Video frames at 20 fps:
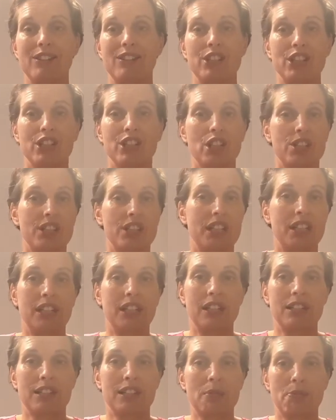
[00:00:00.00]
She's got
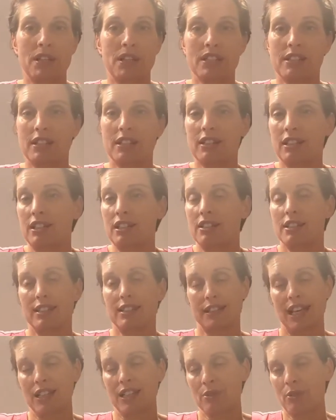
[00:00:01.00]
teenage sleeping sickness.
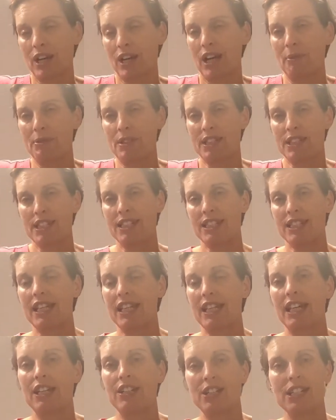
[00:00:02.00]
That's what happens to
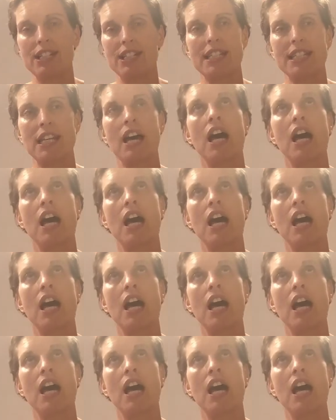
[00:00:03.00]
teenagers.